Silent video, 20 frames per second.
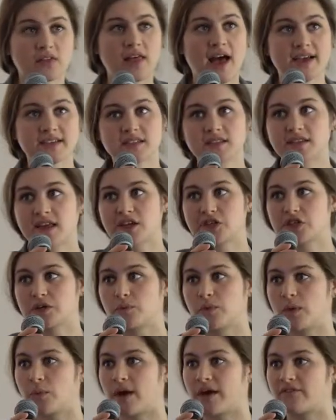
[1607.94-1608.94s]
last election
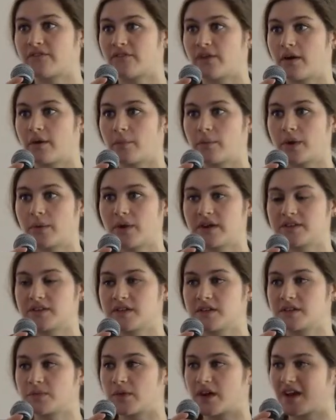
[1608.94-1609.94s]
we got to
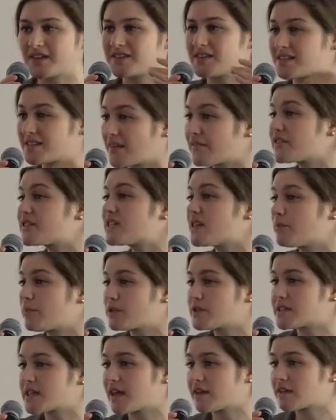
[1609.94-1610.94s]

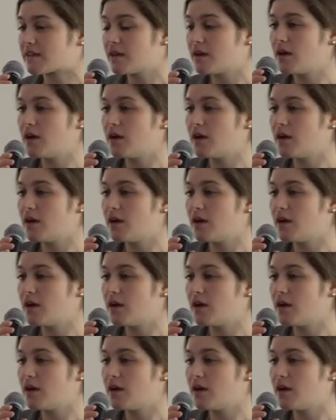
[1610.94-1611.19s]
17%.